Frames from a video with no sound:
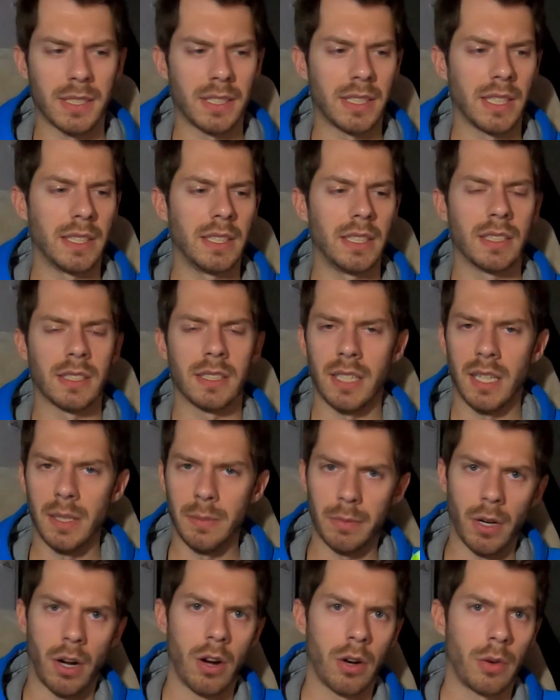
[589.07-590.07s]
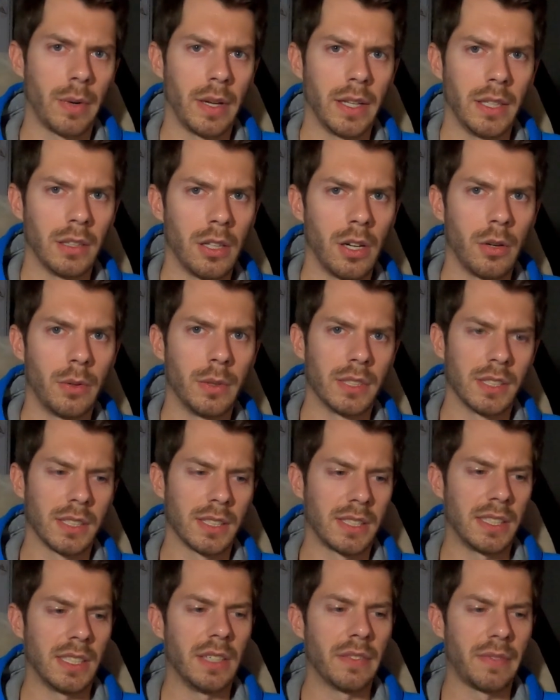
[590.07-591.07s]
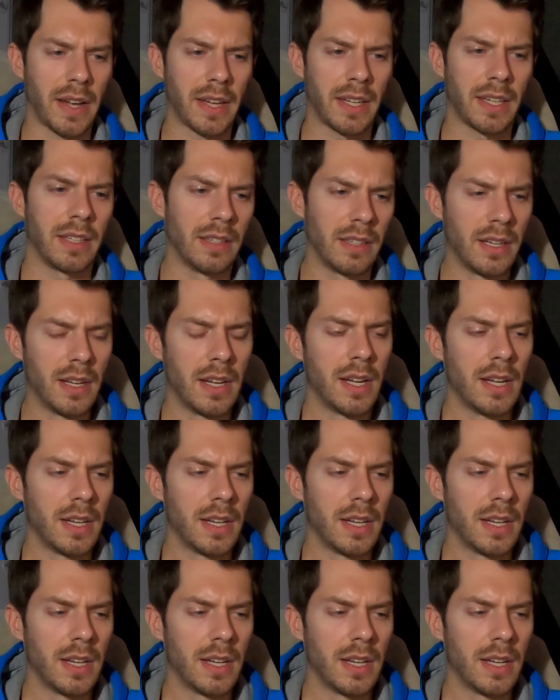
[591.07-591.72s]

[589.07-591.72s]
Just the idea is keep the heart rate low and just see if I can